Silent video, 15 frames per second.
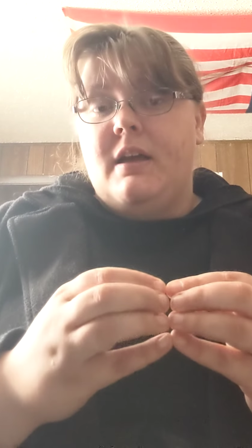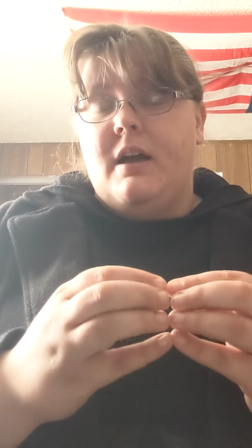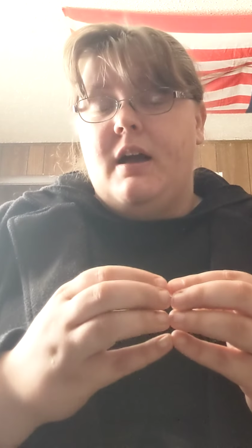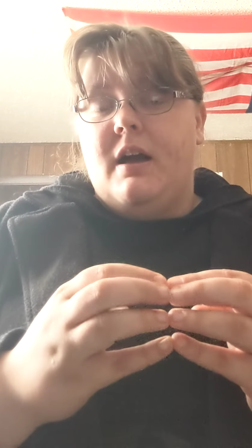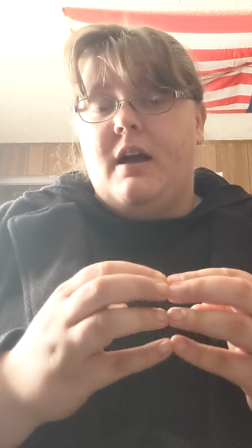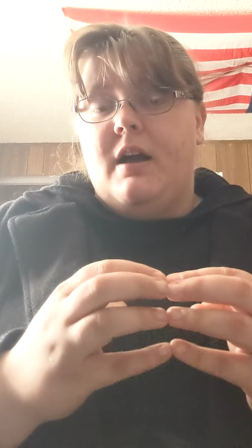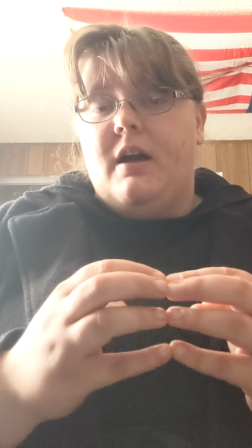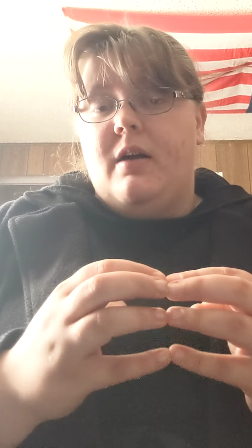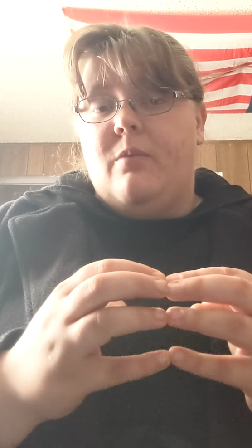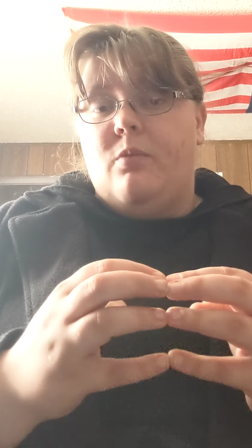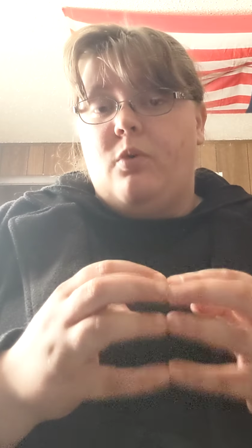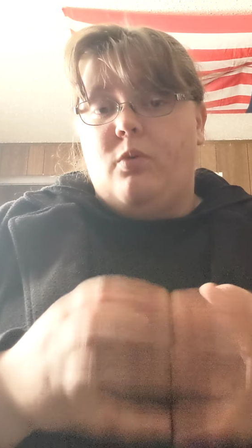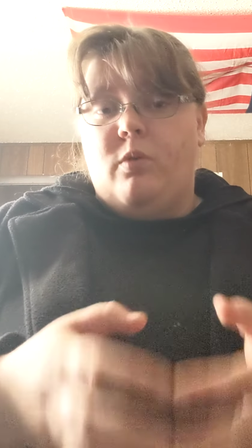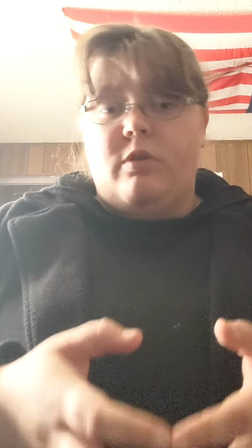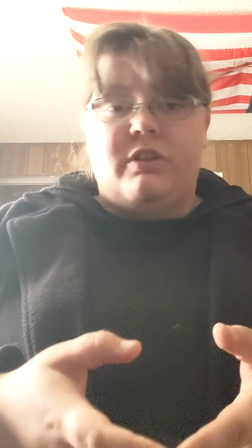
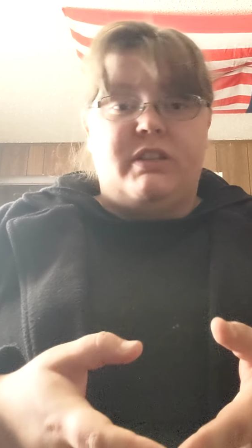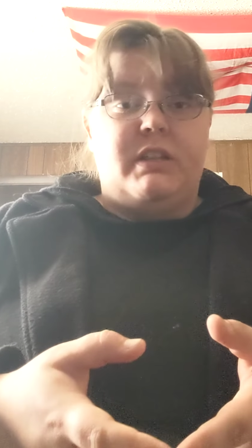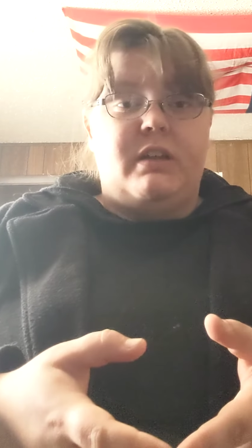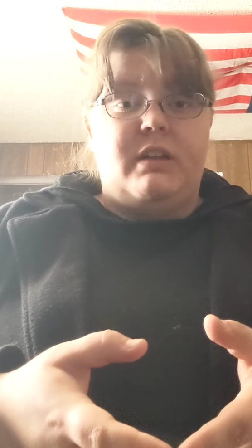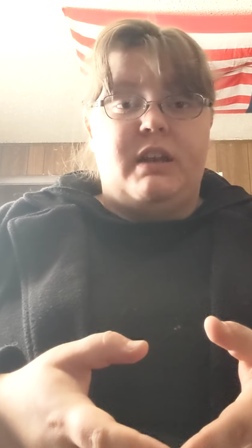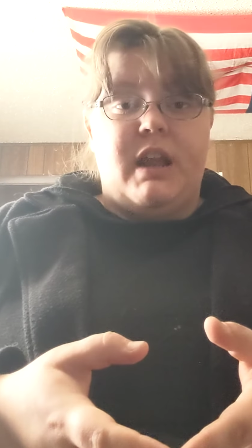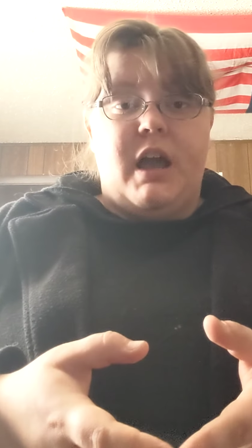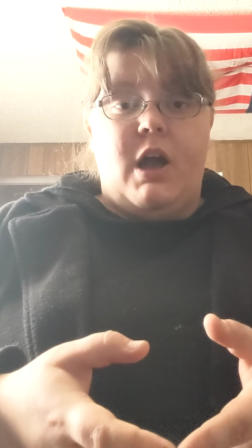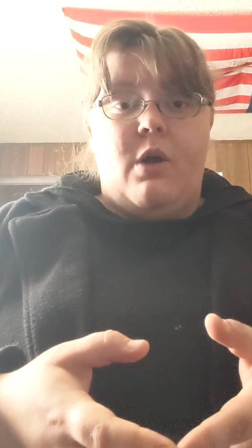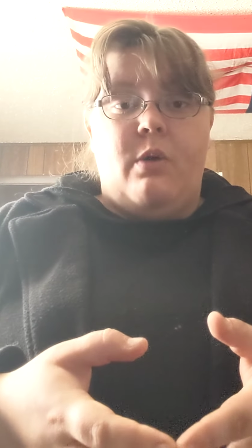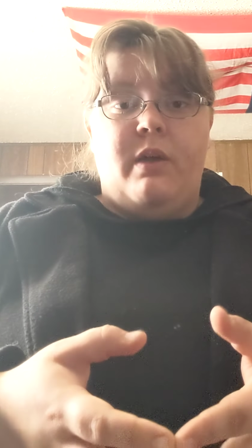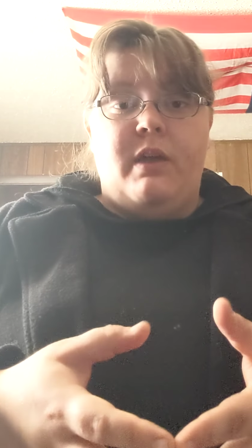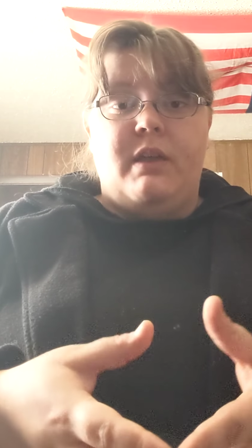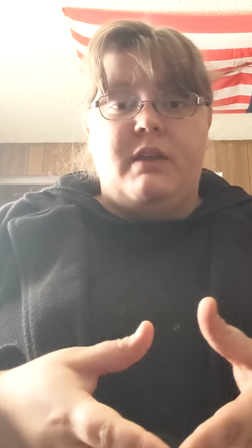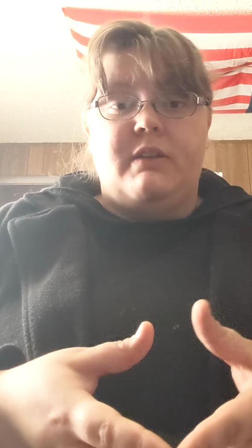What we're seeing now
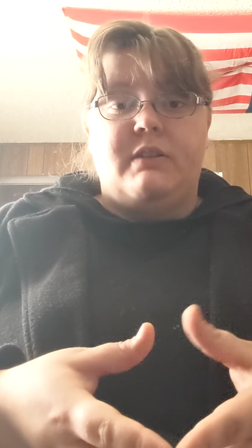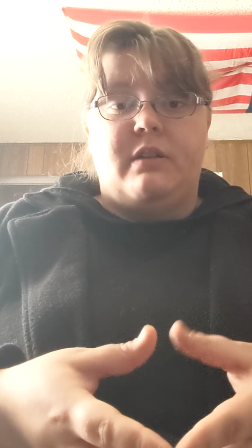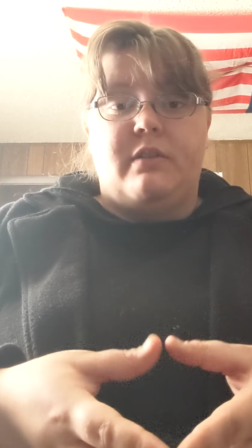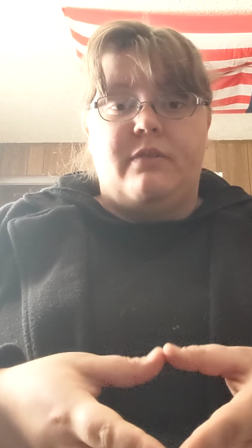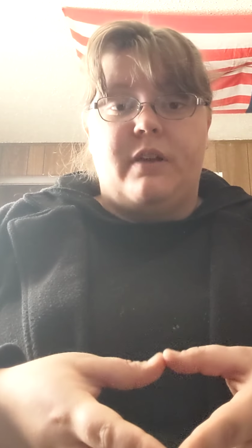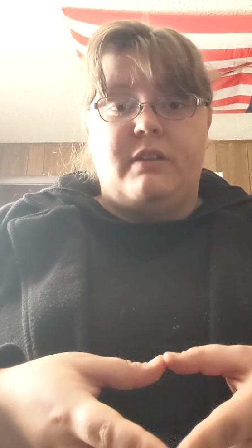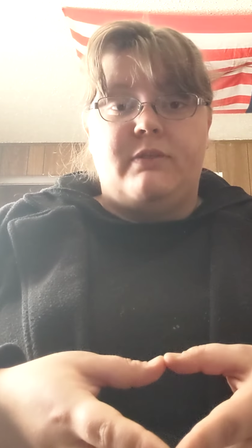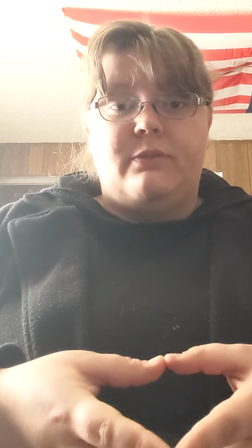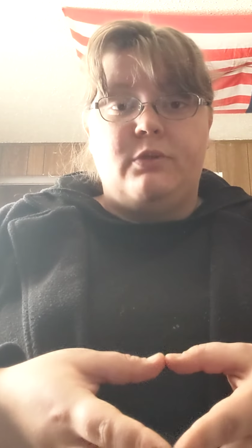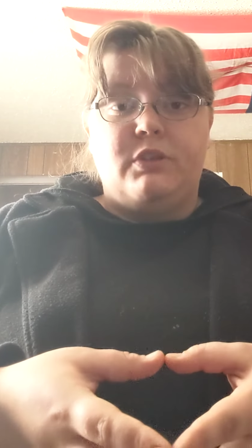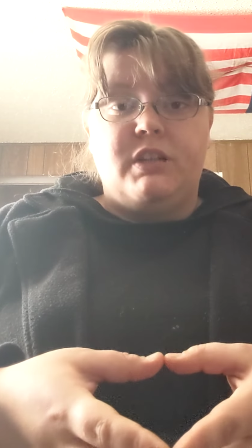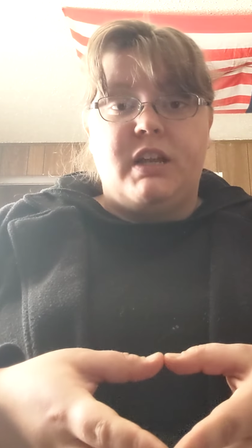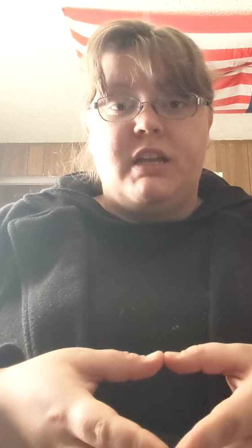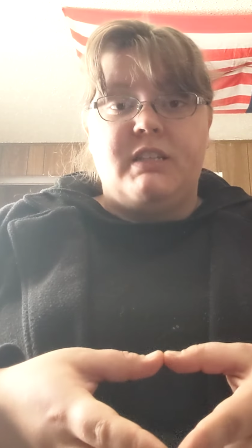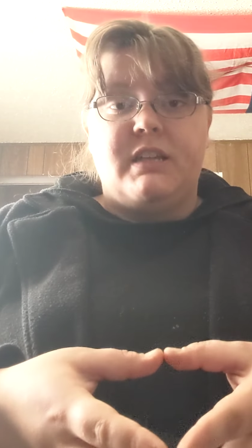is all the fast food
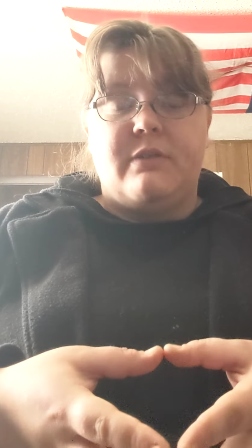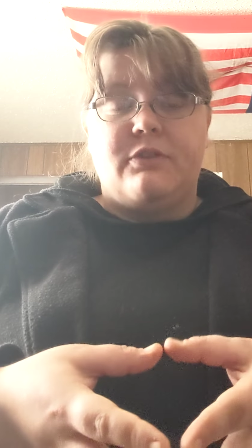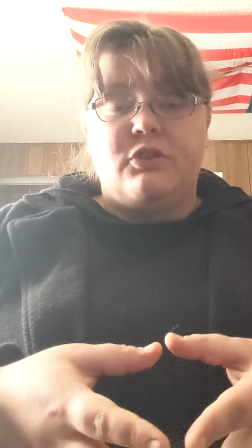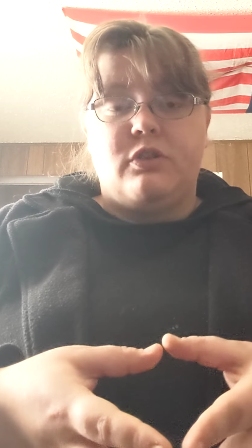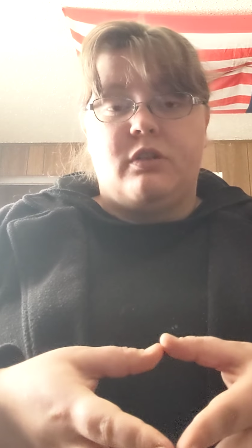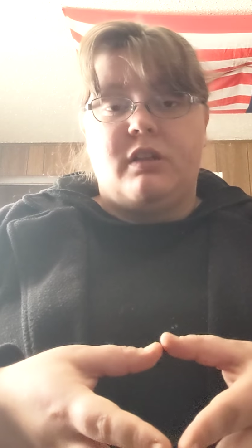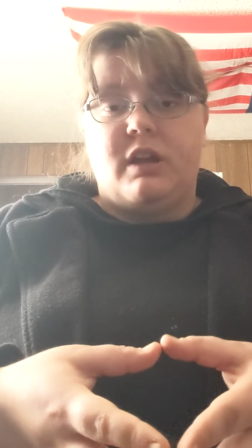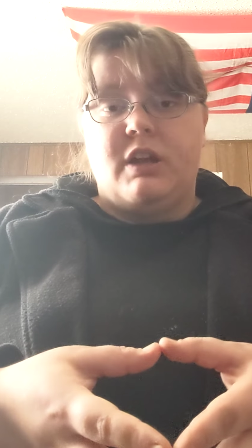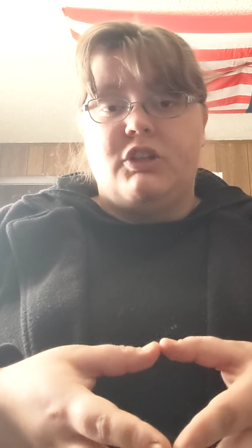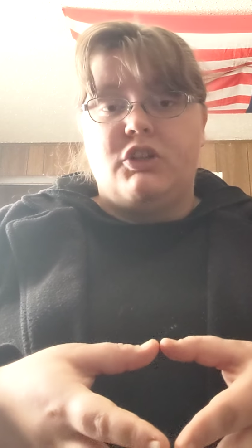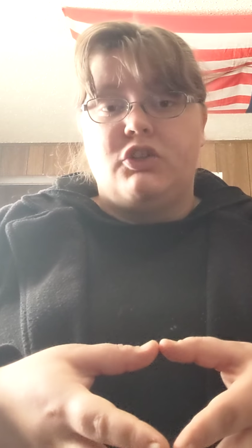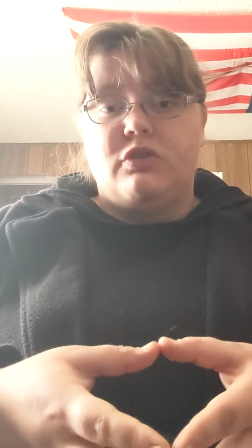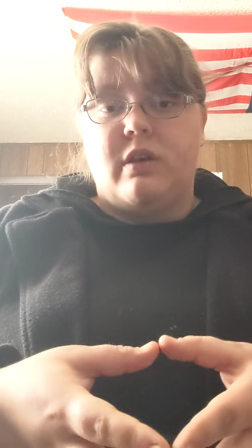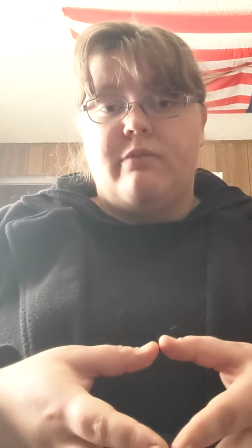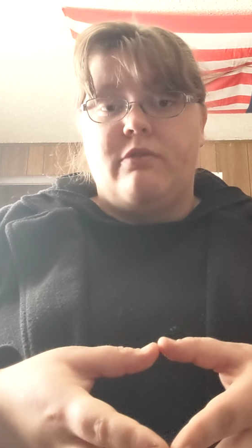chains have strictly gone
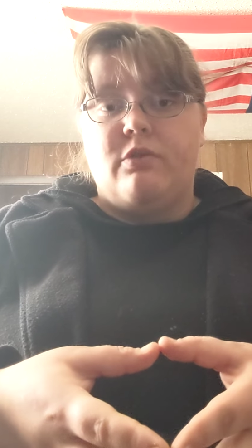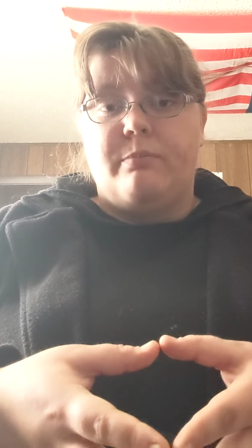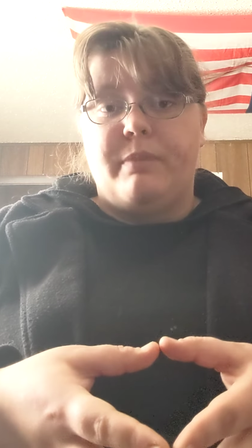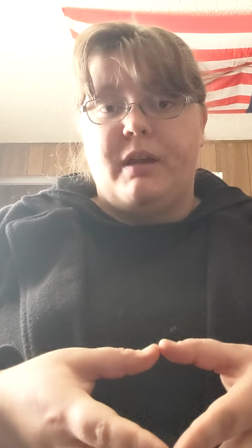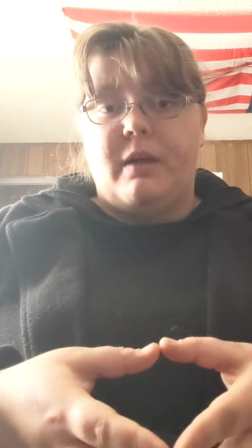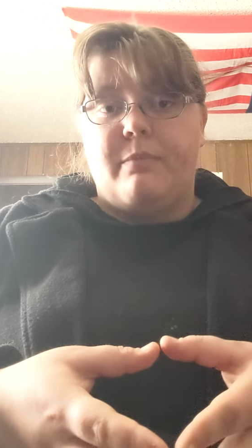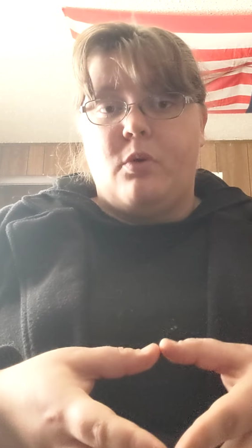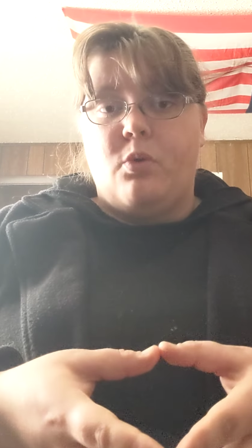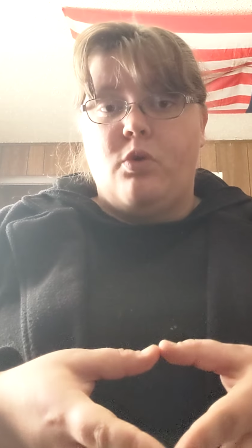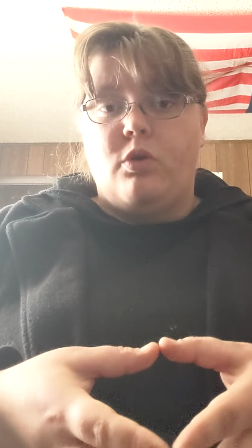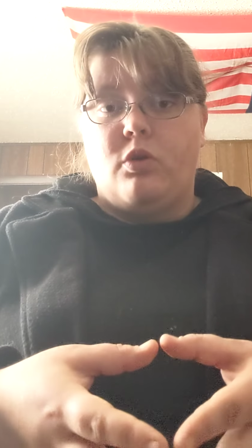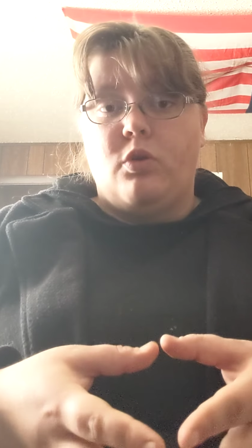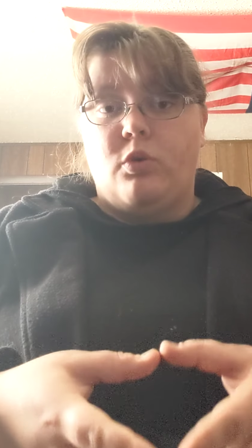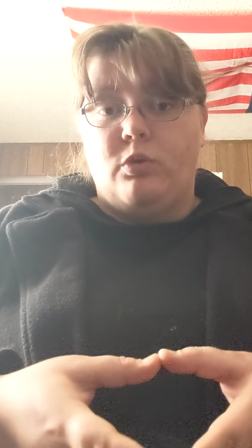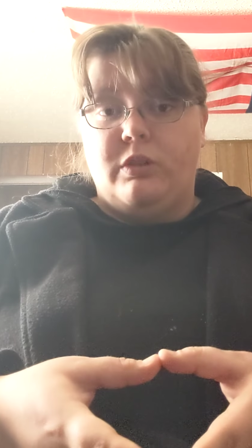to drive-through and pick-up
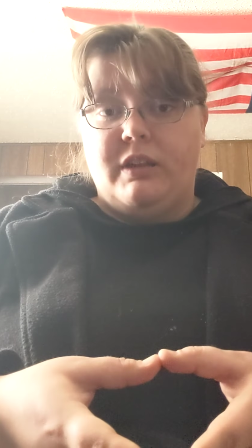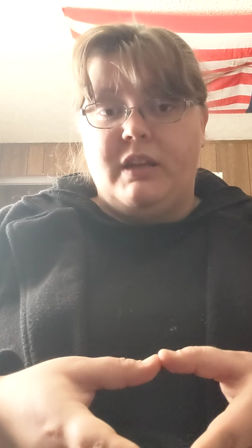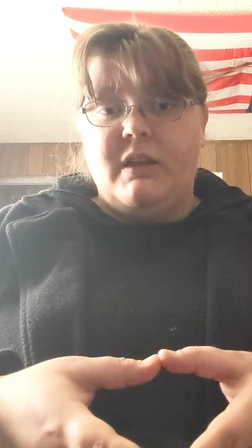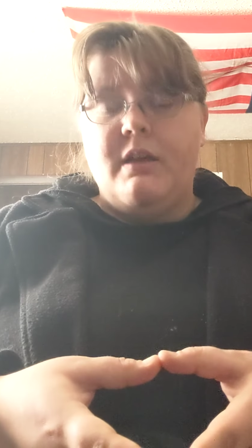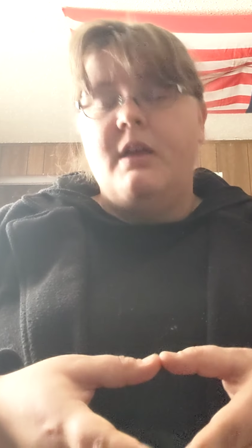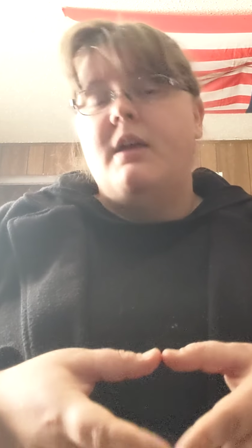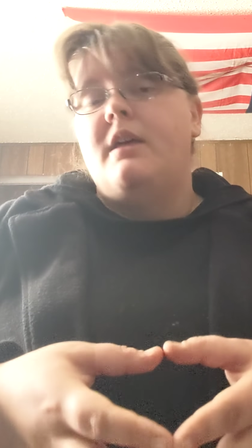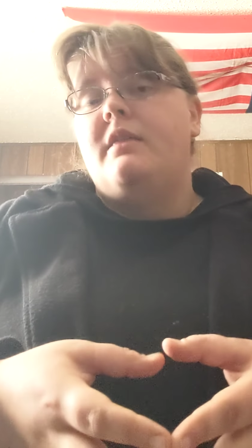order only.